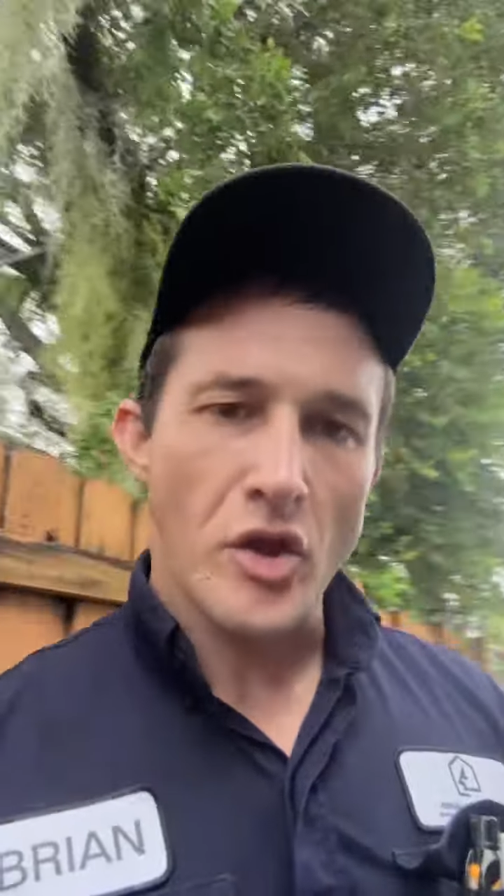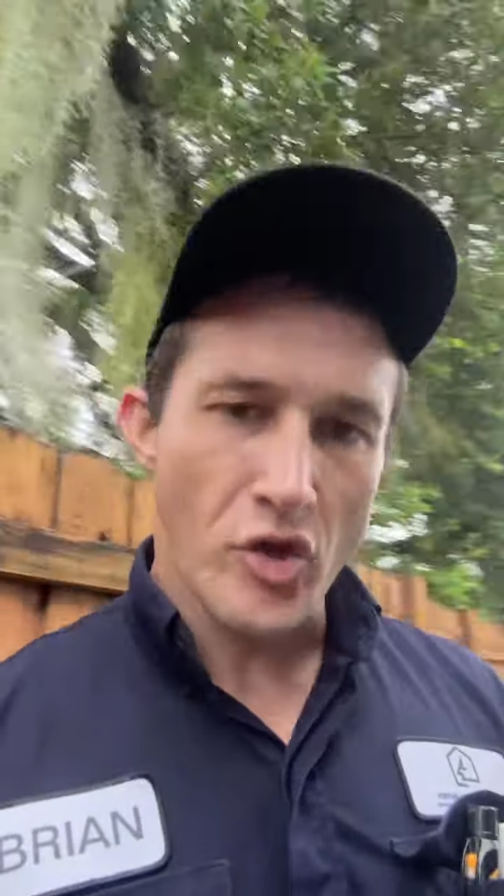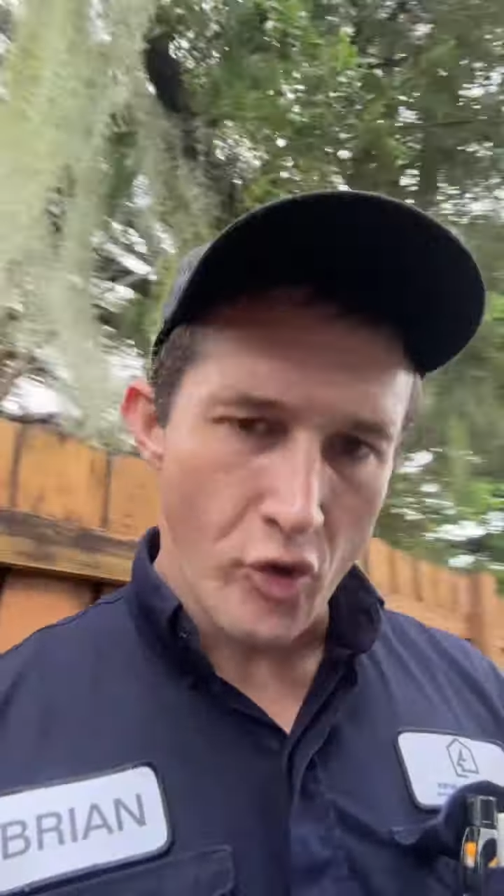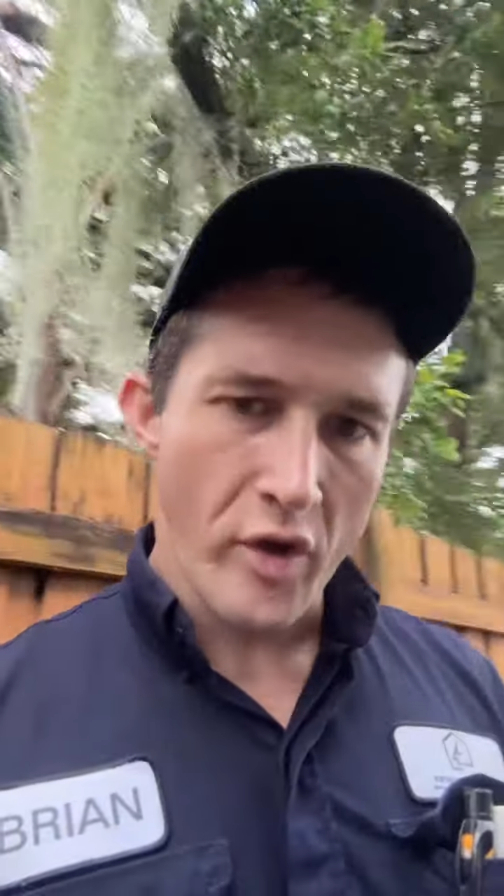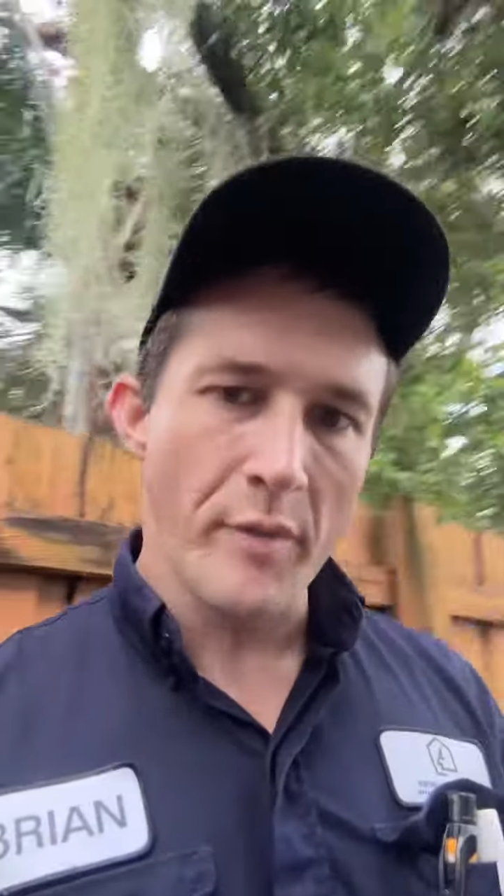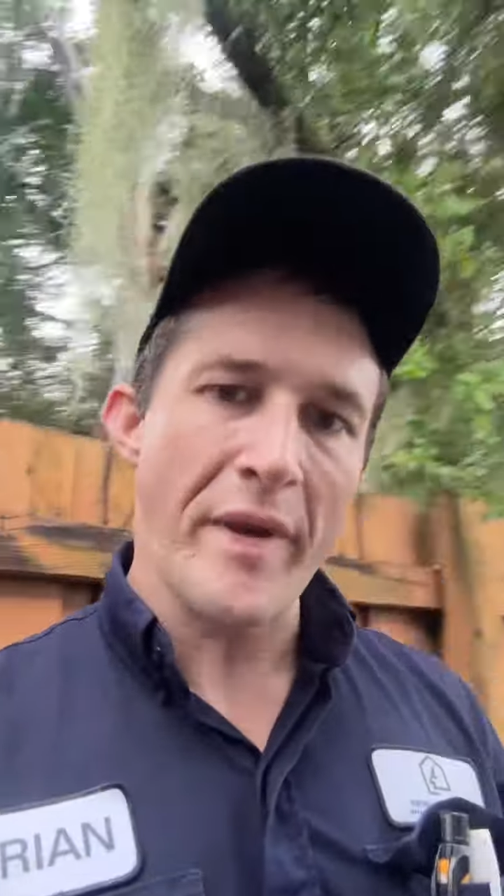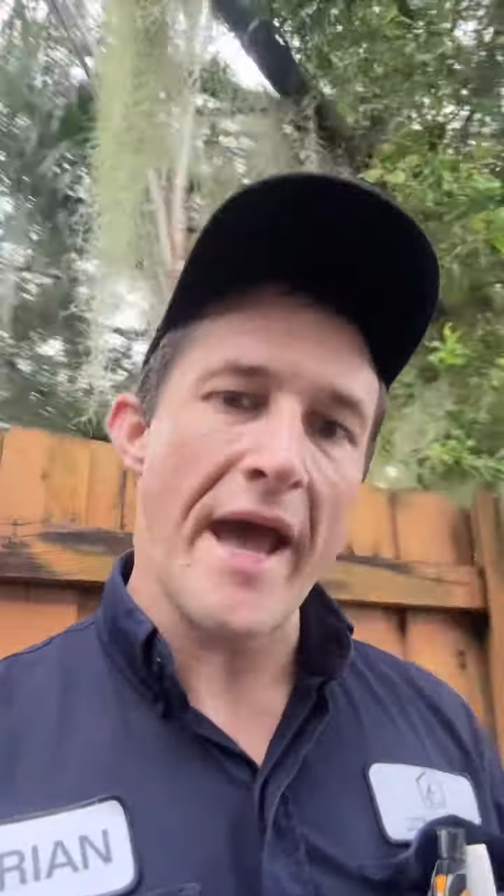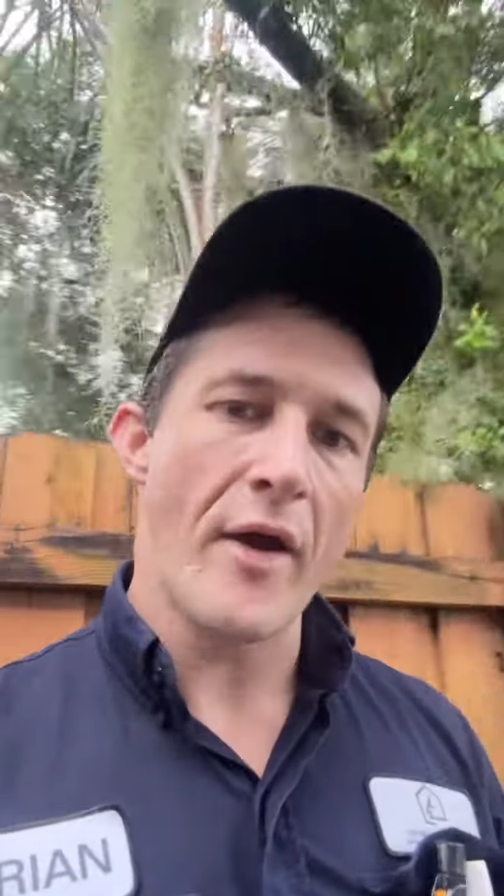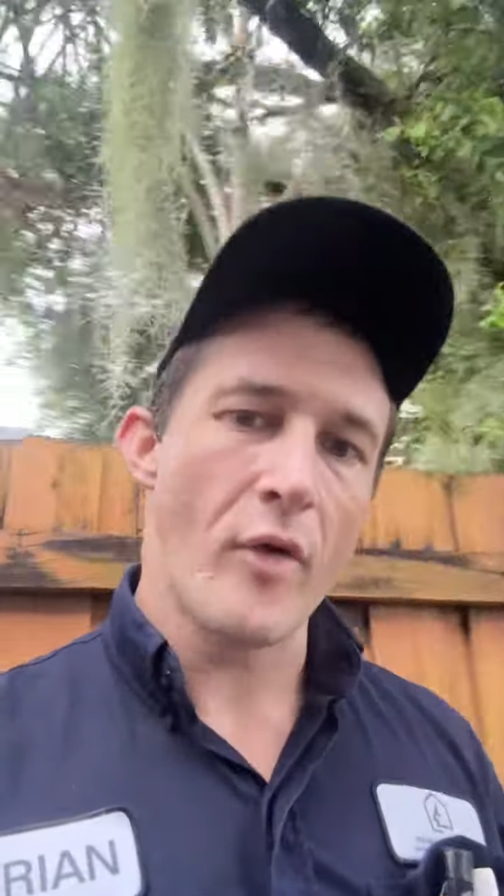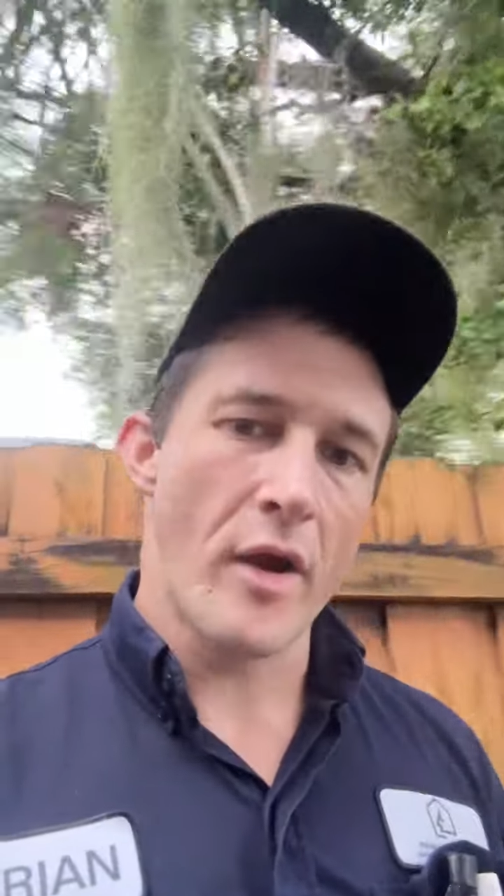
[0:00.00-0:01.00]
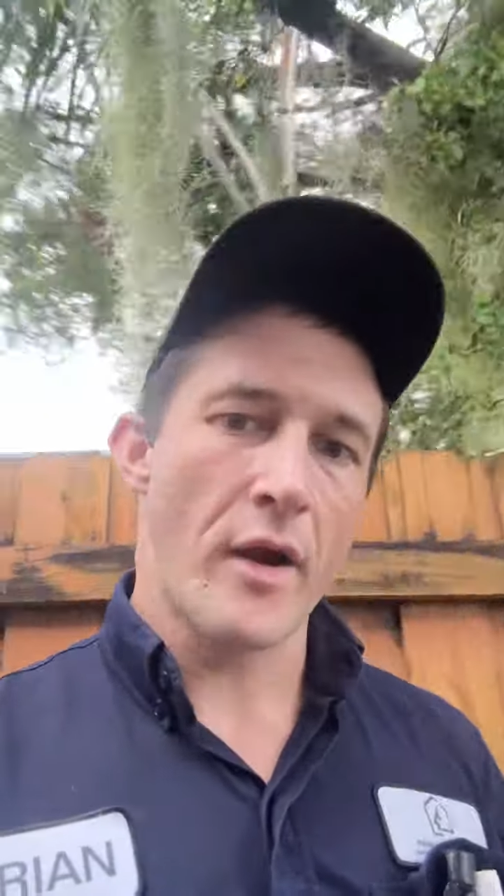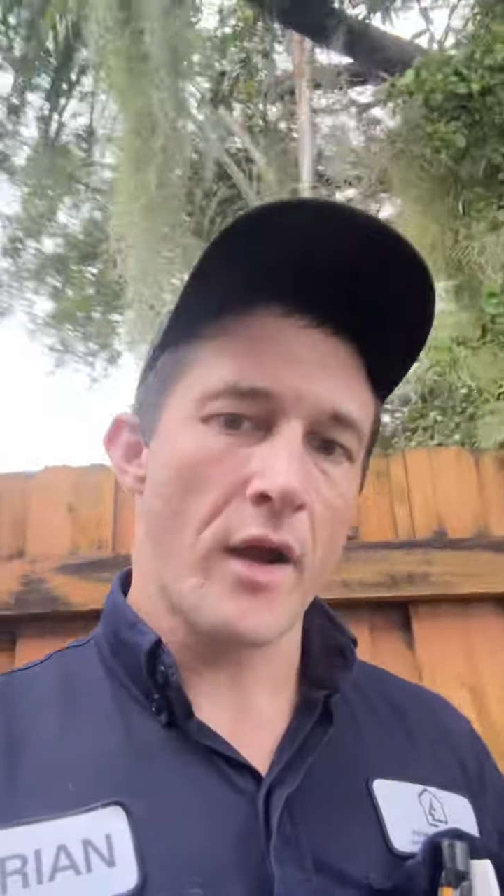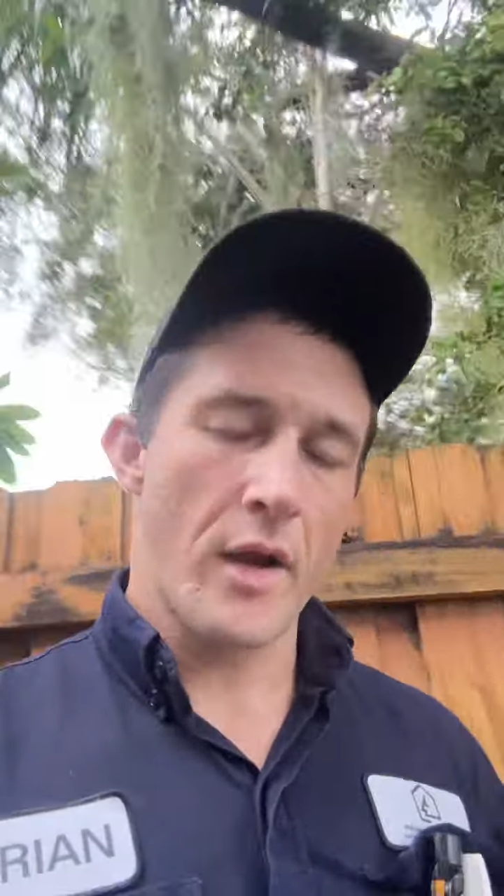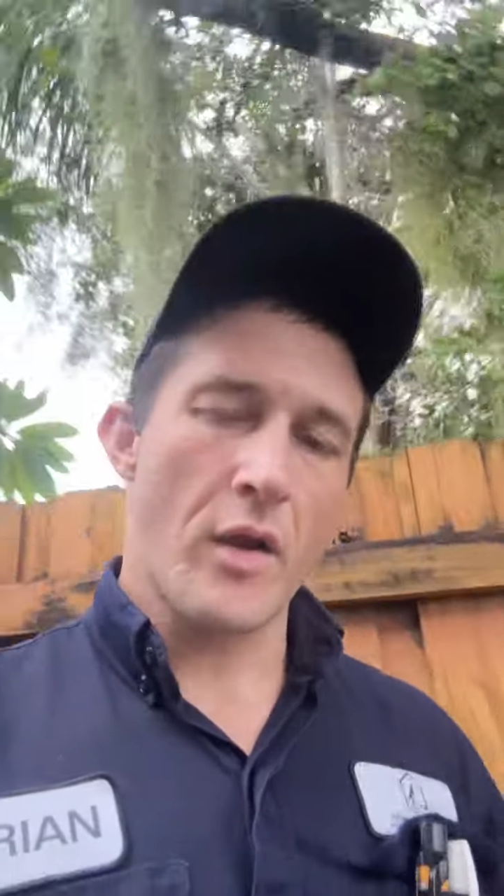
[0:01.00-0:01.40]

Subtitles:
you could power